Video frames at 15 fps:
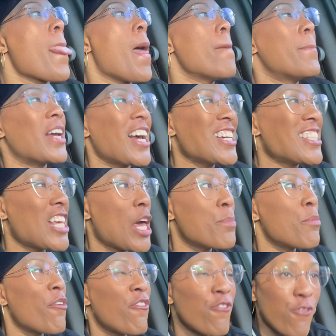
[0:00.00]
but i said
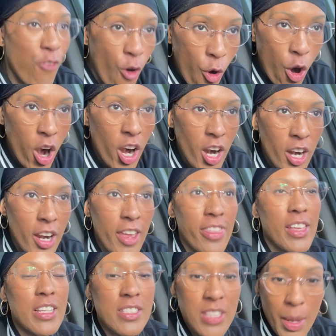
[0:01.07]
before
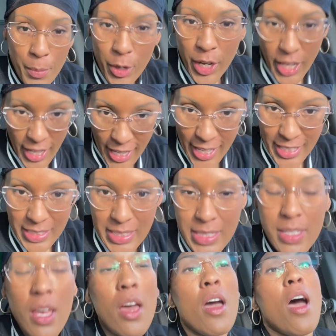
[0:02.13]
the summer hits
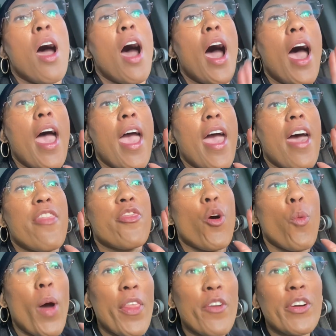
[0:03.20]
and the
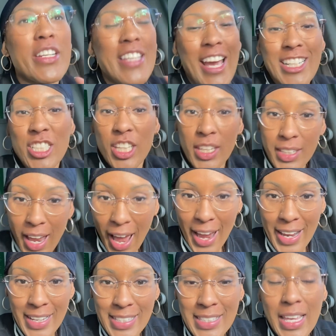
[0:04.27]
weather is actually
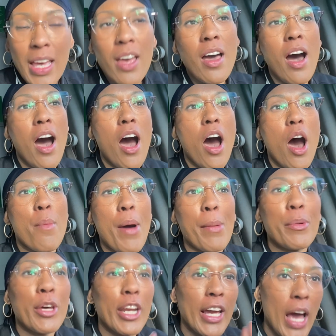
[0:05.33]
nice um, i'm
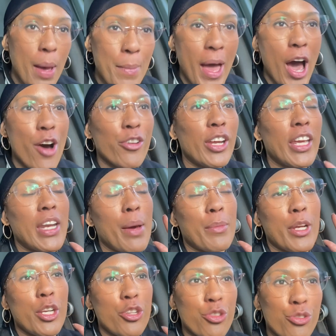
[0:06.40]
gonna come out and i'm
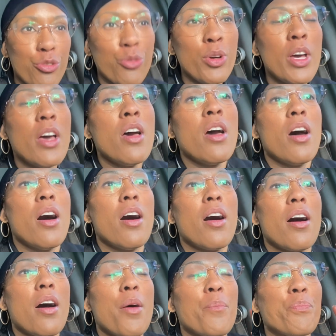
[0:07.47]
gonna do
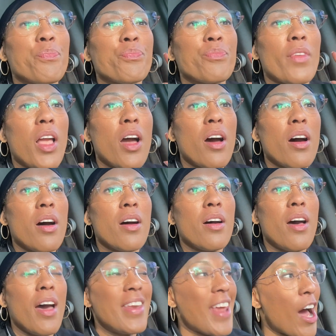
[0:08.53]
um, uh,
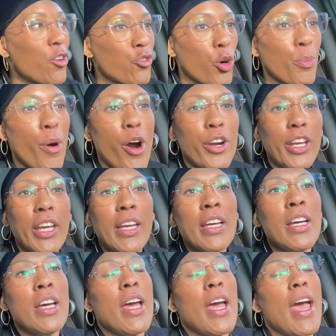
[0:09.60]
an outdoor party
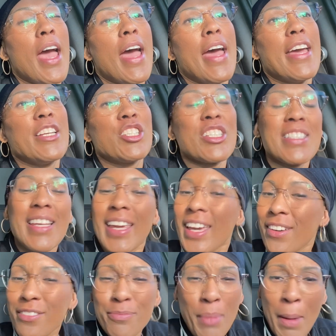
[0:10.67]
and just to
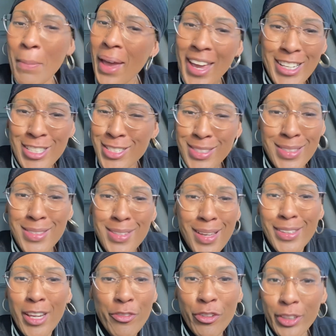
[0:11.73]
give my page a, a
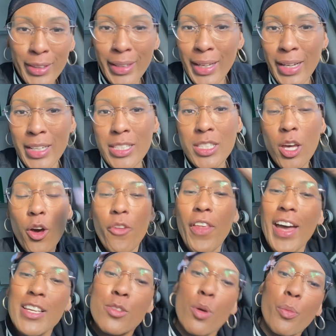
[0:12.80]
different look so
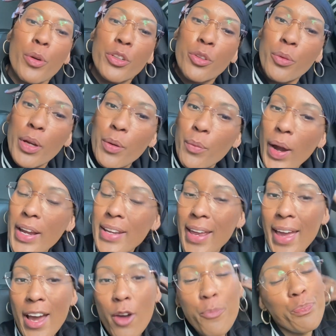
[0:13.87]
that's what we're doing right
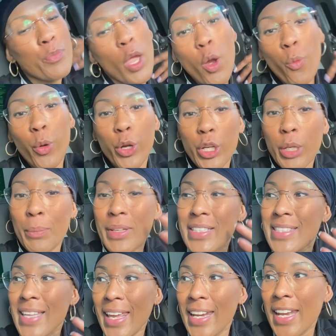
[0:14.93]
now we're gonna be
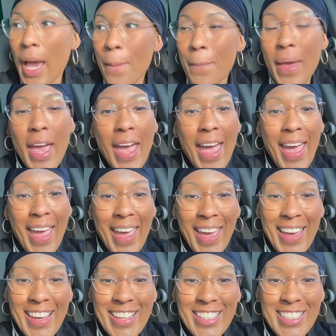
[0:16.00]
setting up
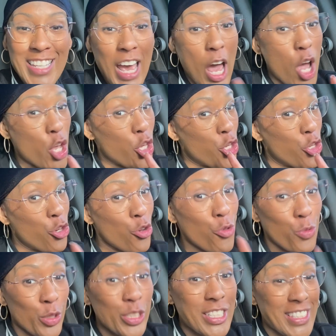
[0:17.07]
and you
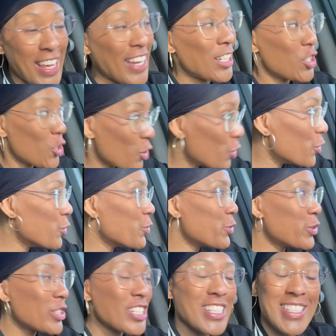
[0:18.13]
will stay
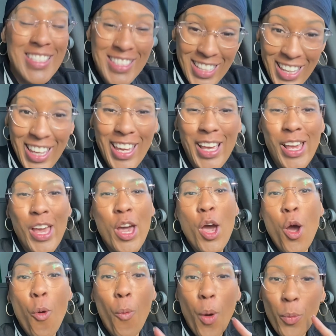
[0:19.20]
tuned to see
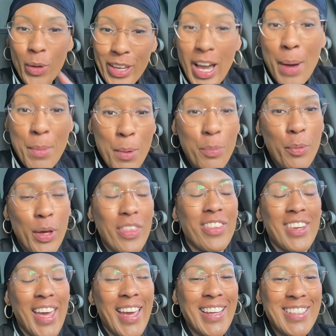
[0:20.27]
what we come up with
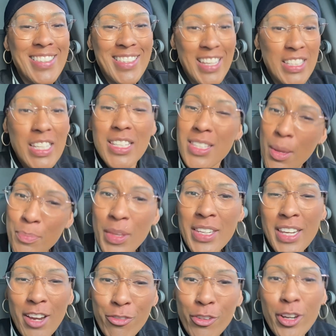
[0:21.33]
next. This is something
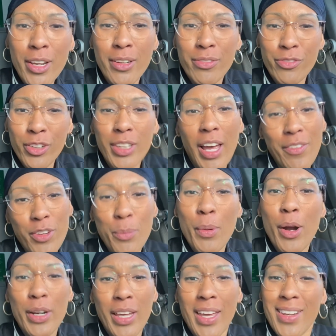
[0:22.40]
different for Life of the
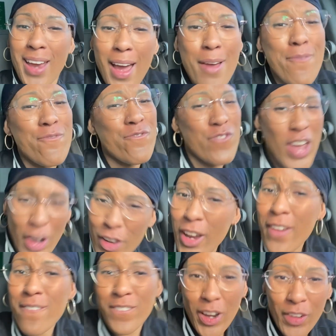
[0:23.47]
Party, and I'm very,
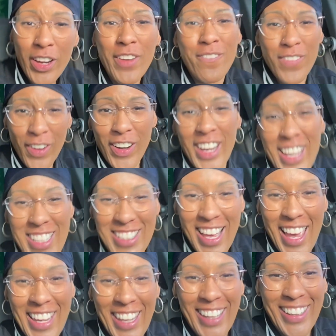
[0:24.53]
very, very excited.